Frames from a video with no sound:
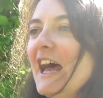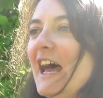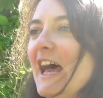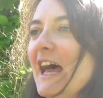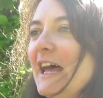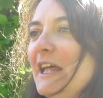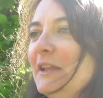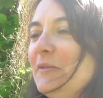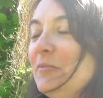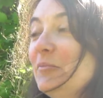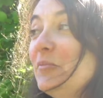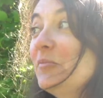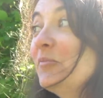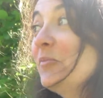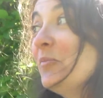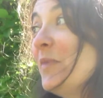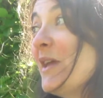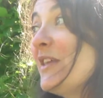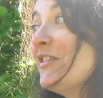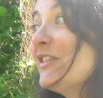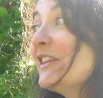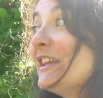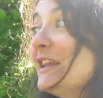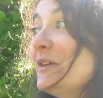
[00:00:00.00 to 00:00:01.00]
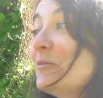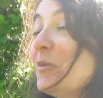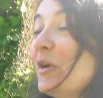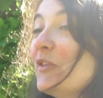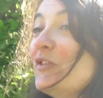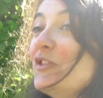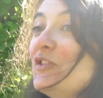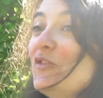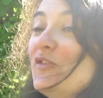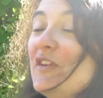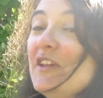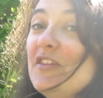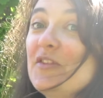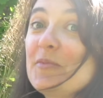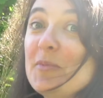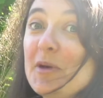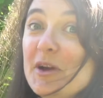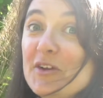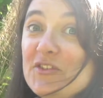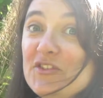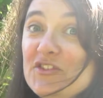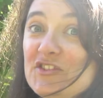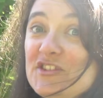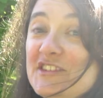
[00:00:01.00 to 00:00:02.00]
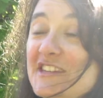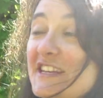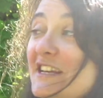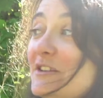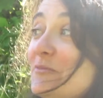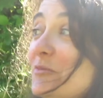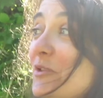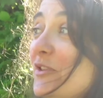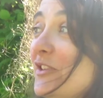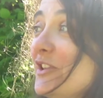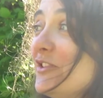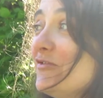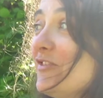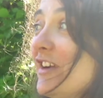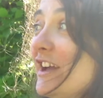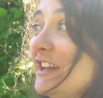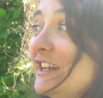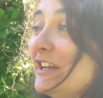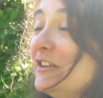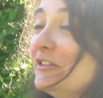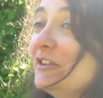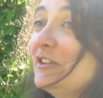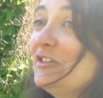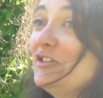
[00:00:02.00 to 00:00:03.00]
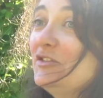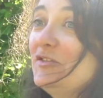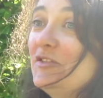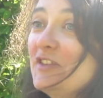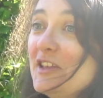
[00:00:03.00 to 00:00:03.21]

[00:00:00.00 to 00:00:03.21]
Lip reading: And basically what the defence barrister did was he read out